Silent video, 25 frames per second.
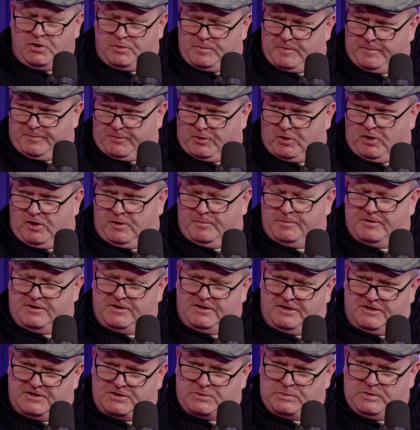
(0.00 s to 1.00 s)
You were brought up in
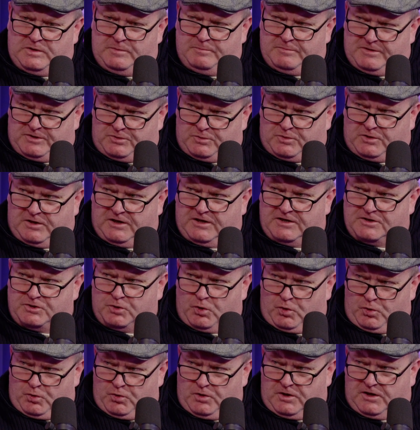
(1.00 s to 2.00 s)
nice wee middle class
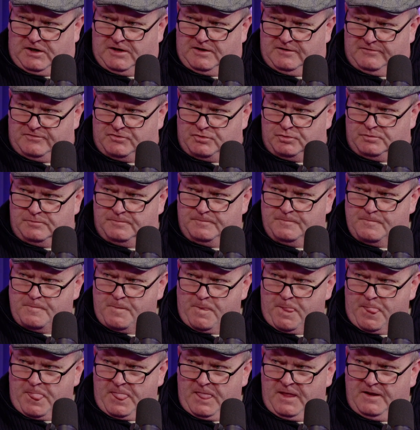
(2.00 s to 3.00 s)
enclaves.
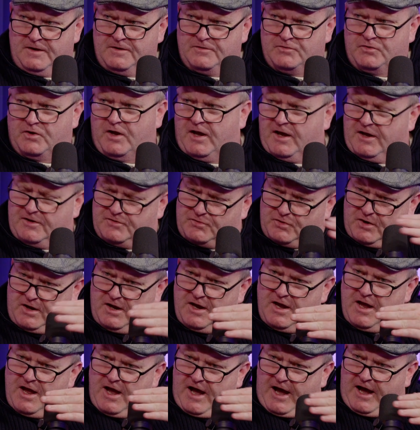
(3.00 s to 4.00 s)
So
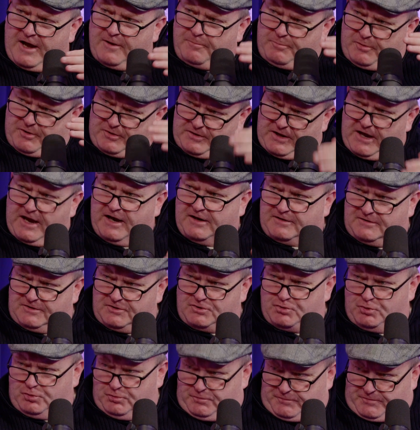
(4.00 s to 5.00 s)
I
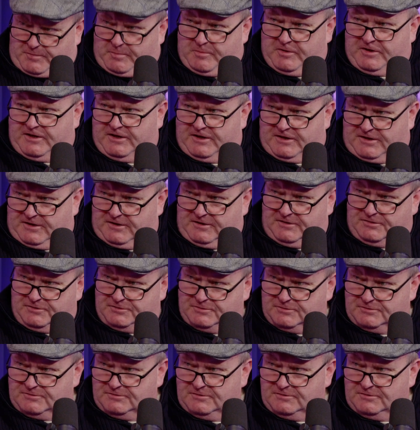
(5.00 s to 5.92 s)
protected you from the kickings.